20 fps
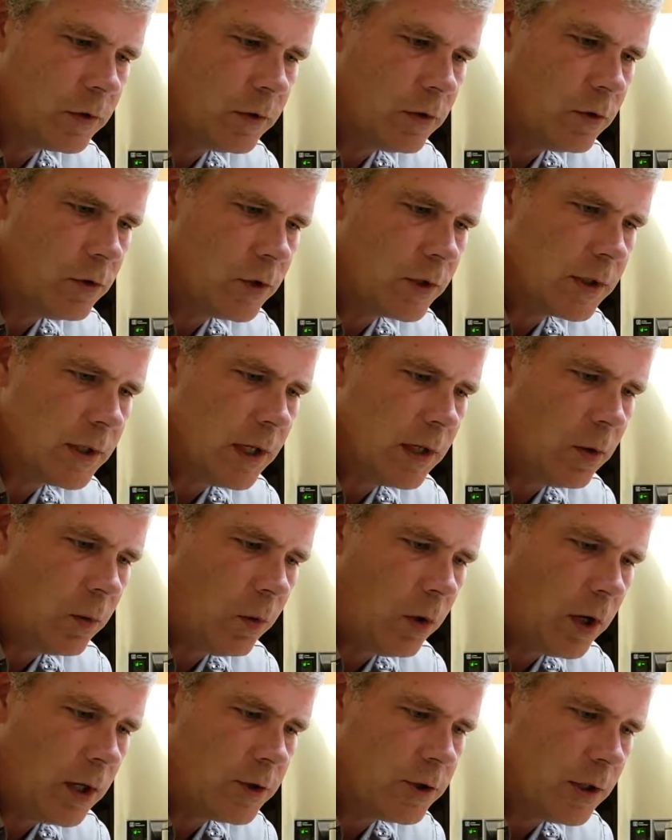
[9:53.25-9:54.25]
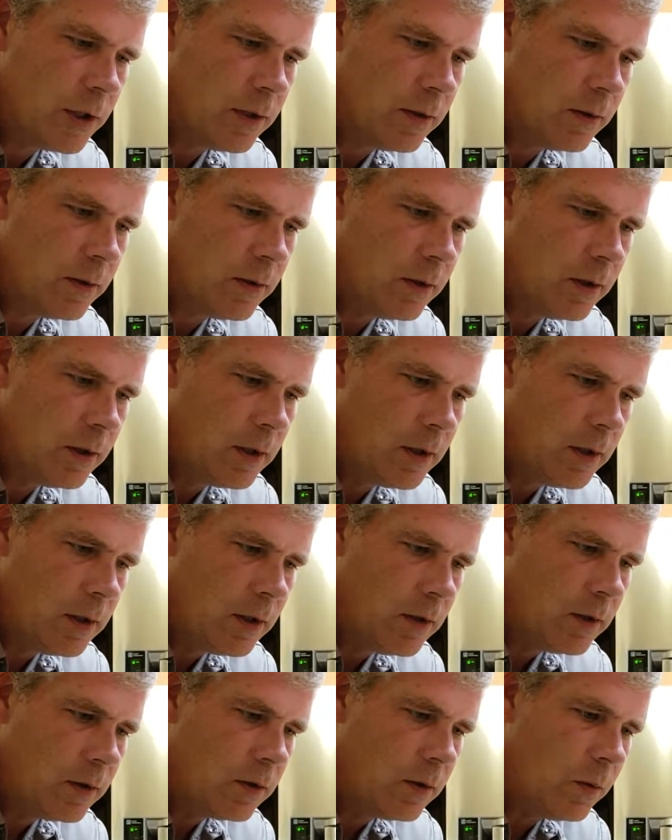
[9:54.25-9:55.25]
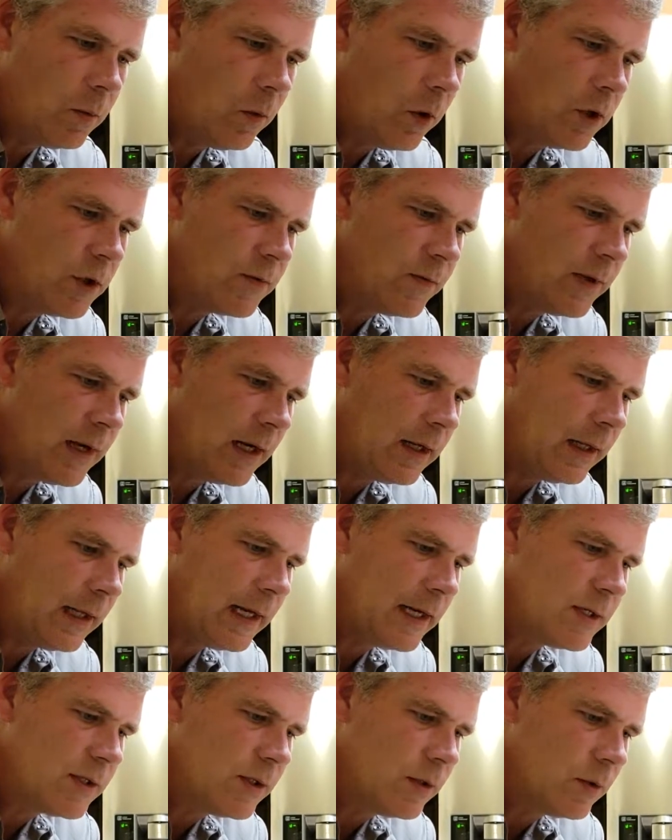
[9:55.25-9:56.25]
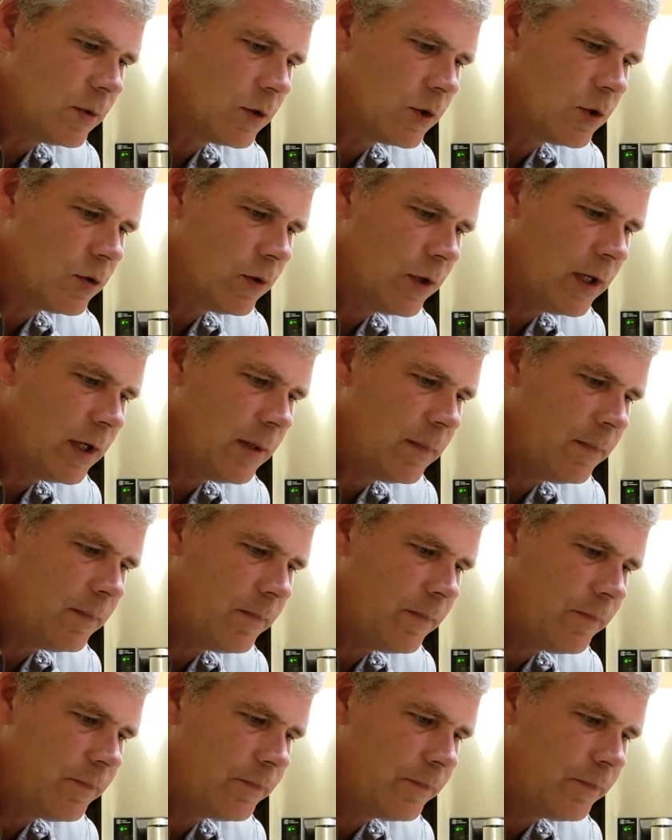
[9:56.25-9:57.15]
And just kind of watch it. I'm going to watch for that last little stream,